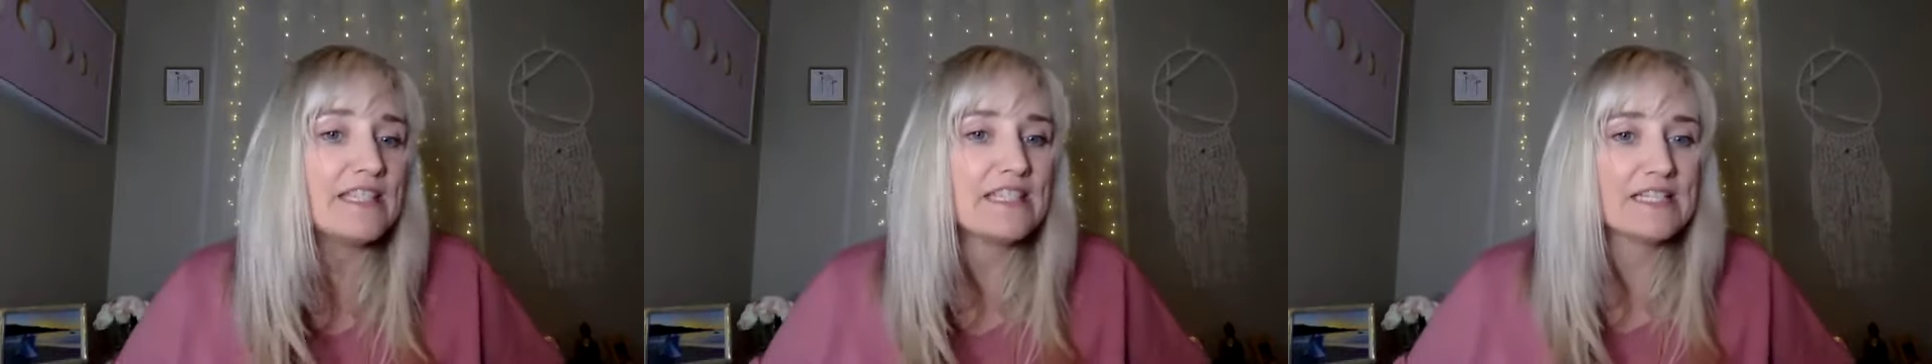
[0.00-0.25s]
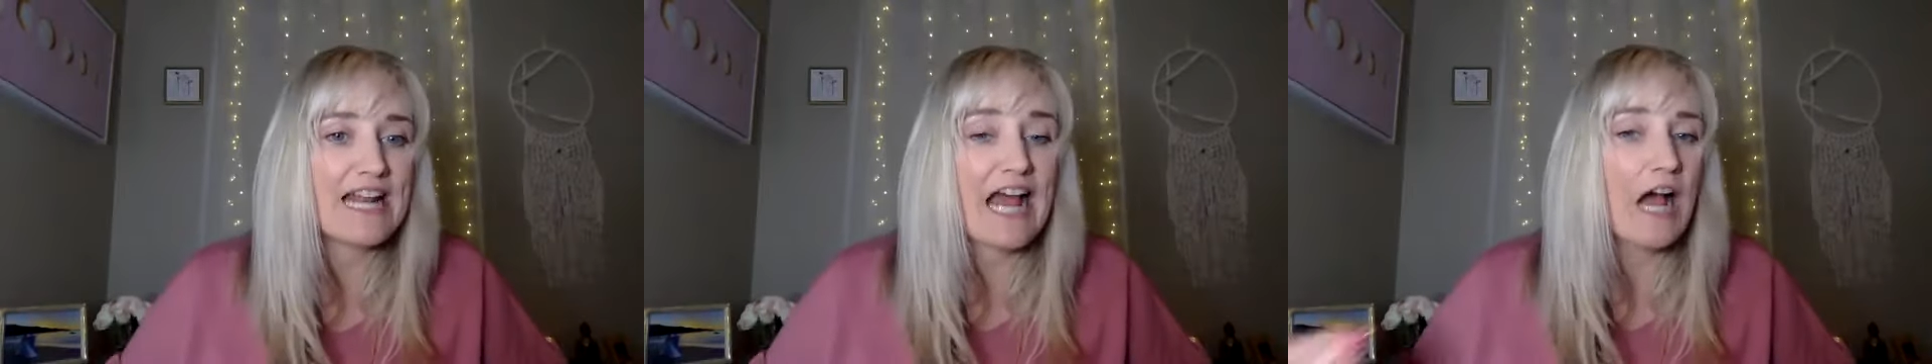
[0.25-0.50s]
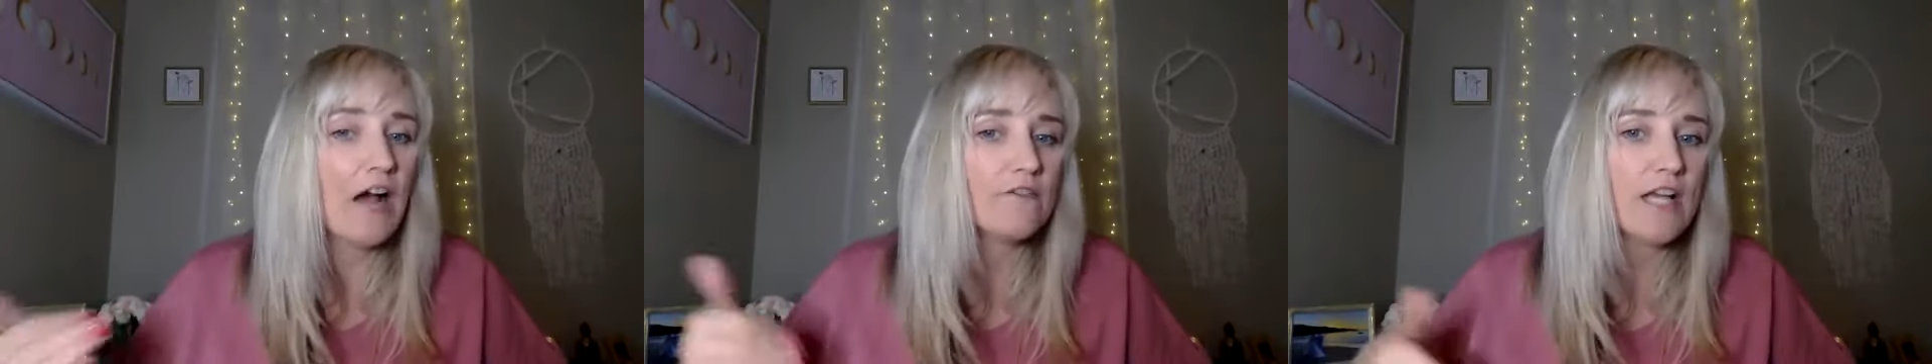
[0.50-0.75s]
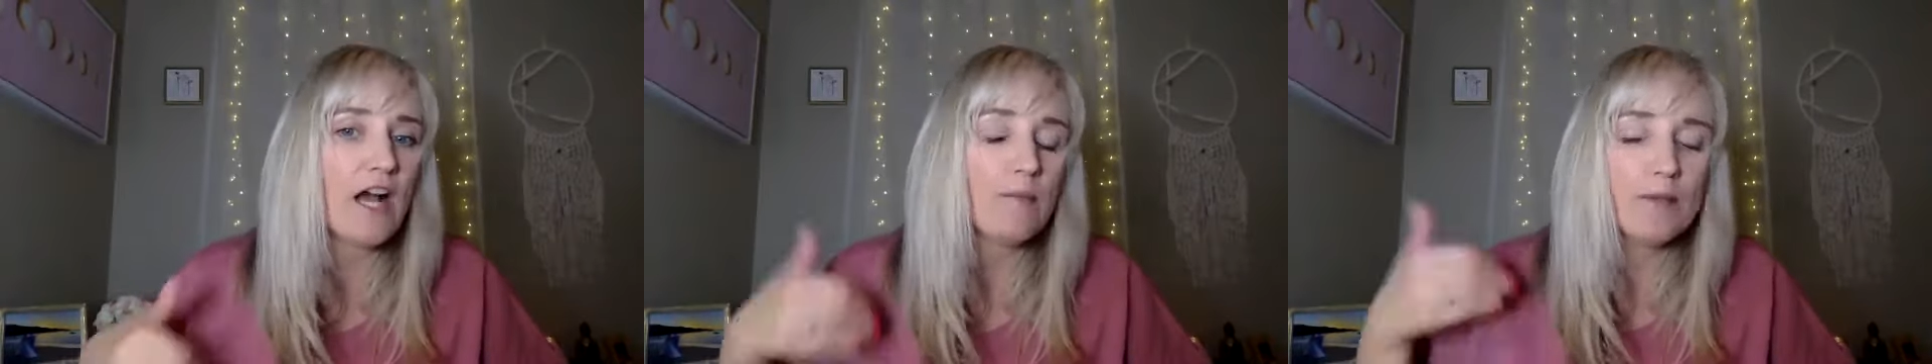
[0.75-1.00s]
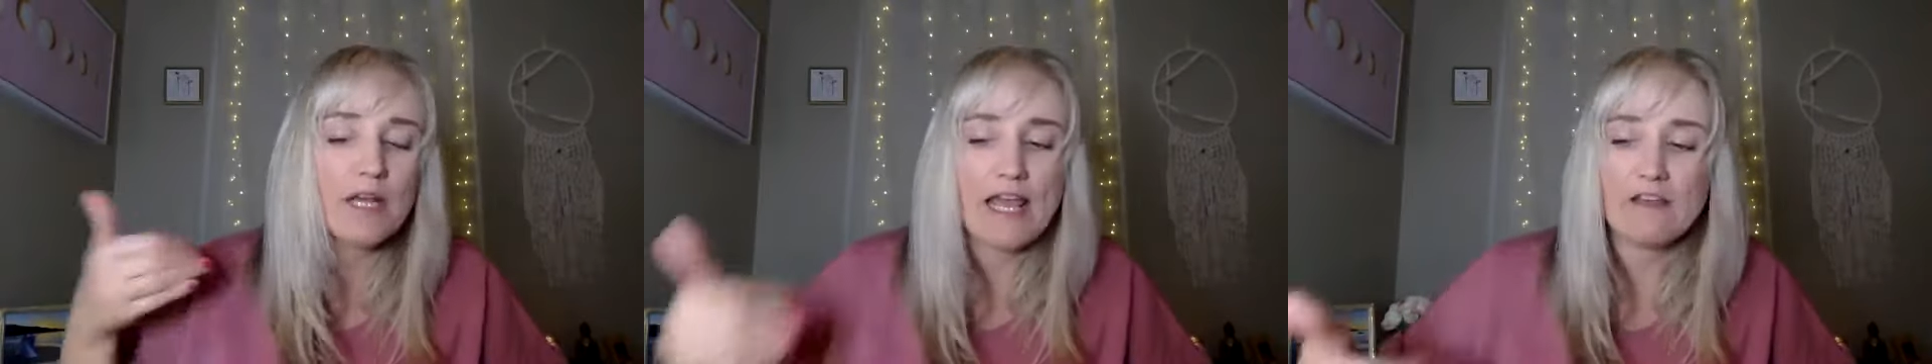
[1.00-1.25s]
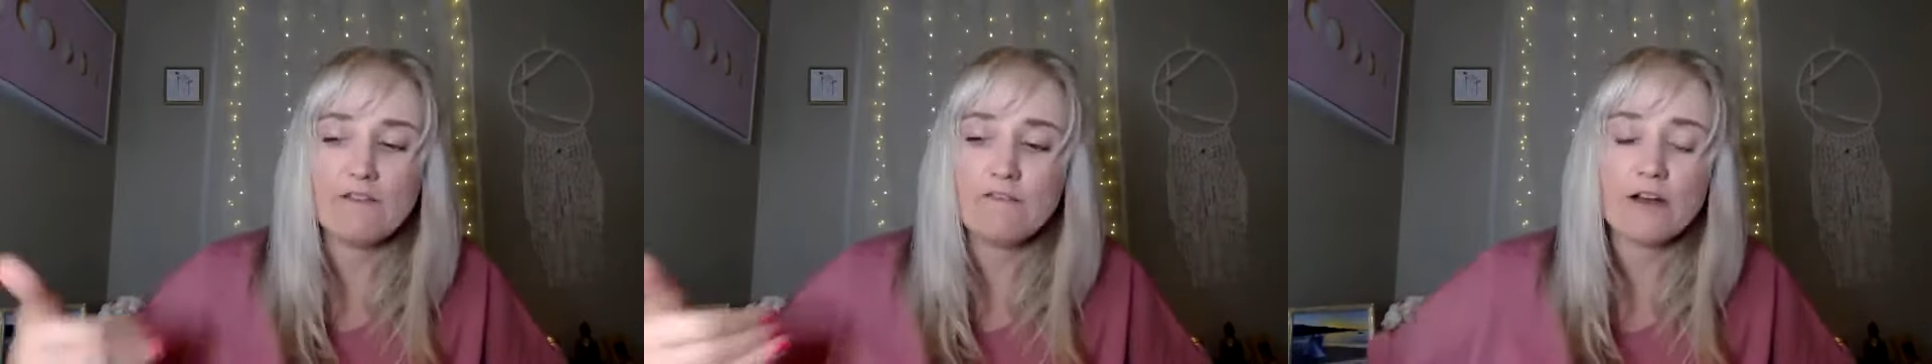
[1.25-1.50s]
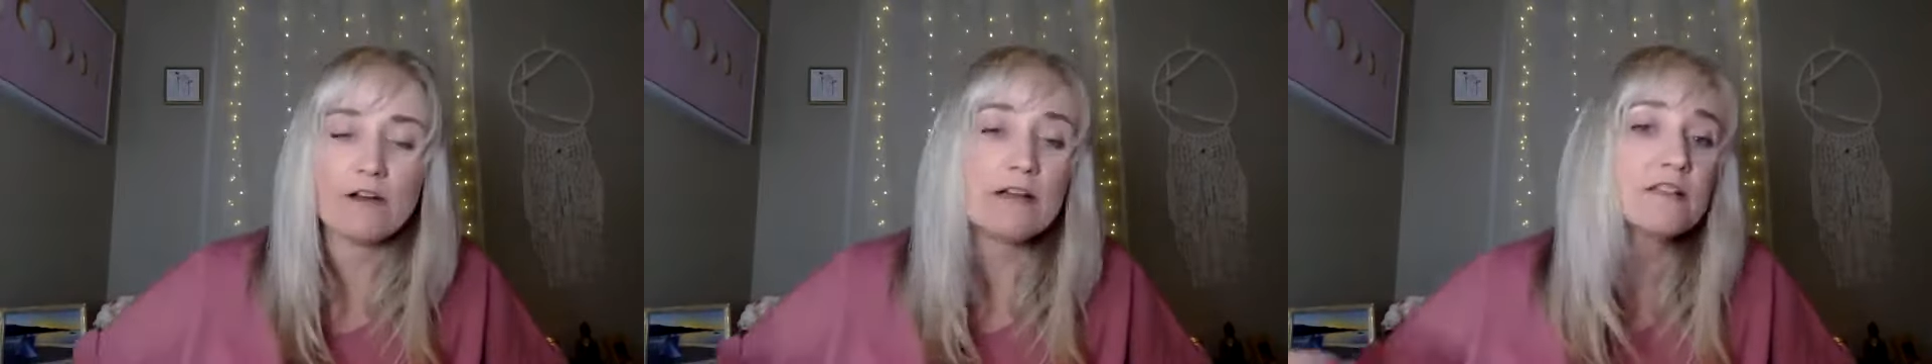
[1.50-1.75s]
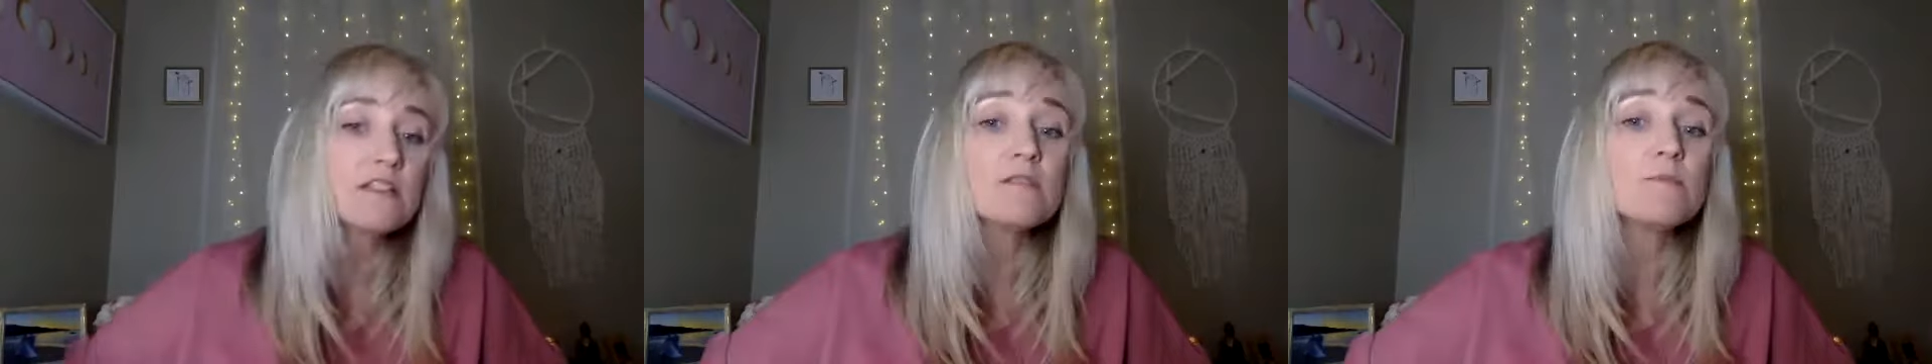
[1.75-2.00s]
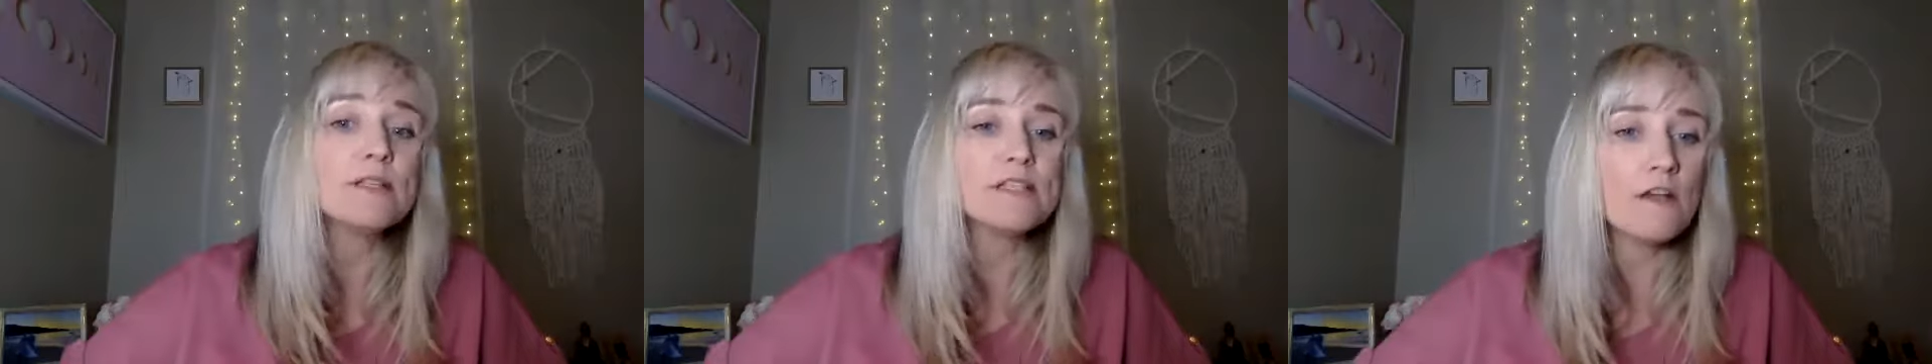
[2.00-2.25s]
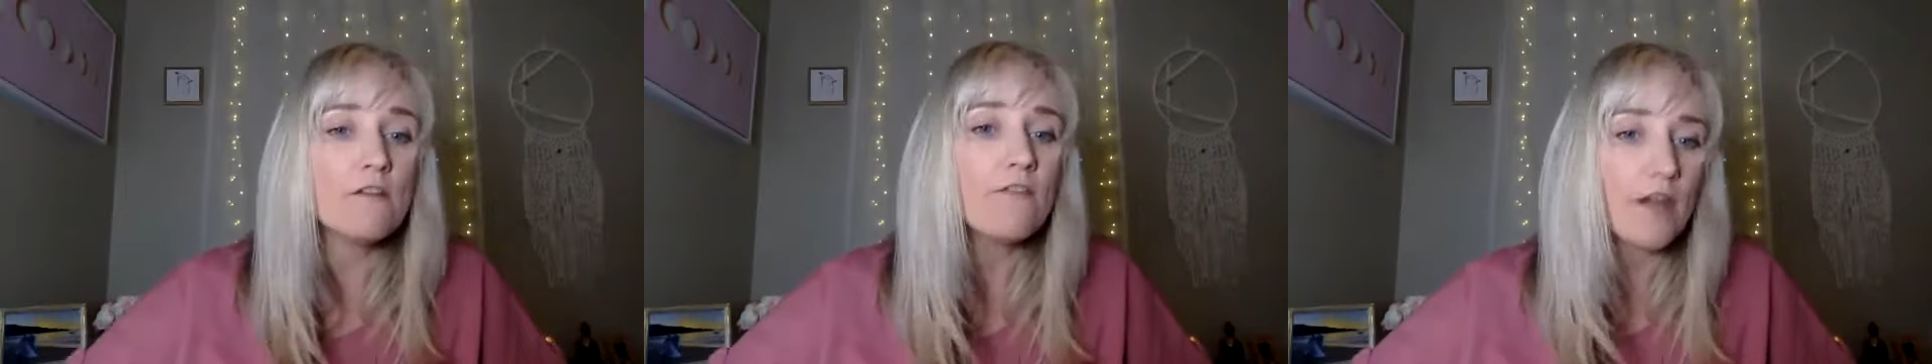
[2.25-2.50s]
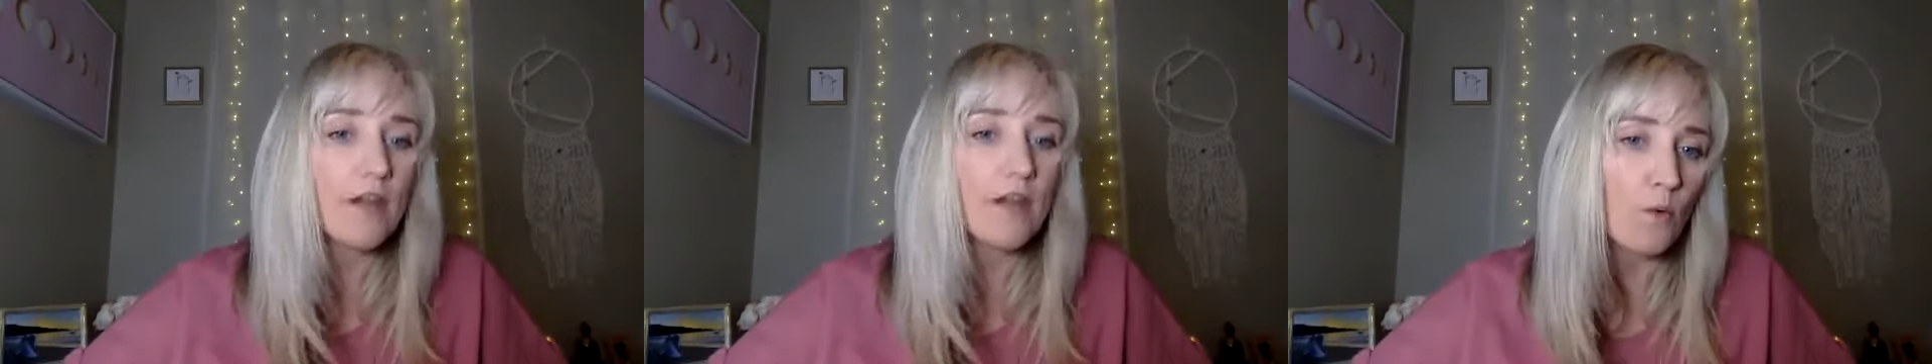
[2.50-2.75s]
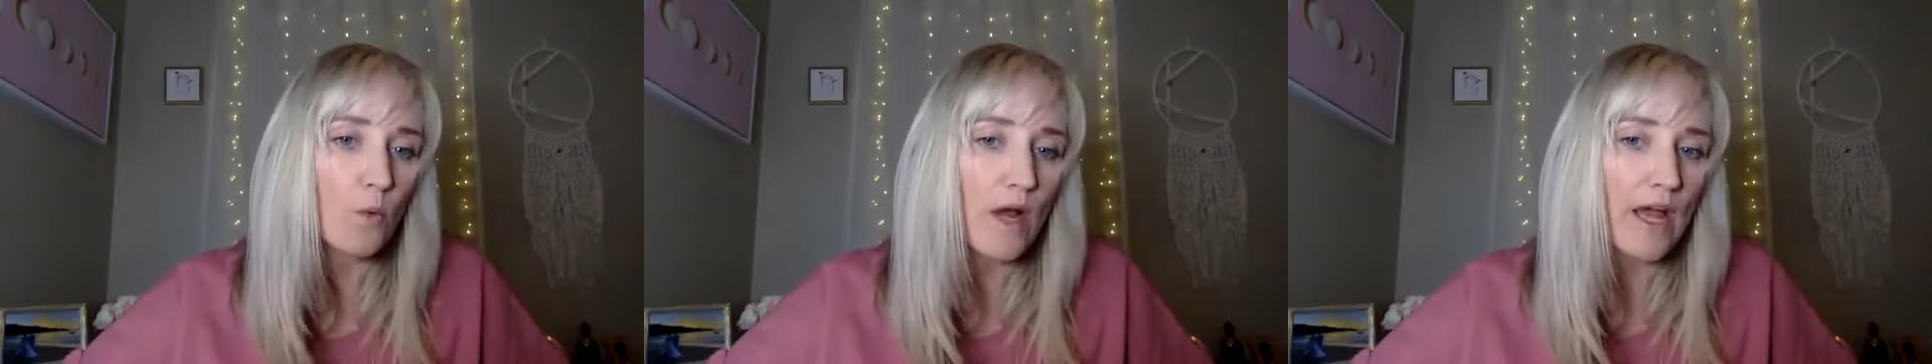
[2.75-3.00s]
It doesn't have to happen a very specific way.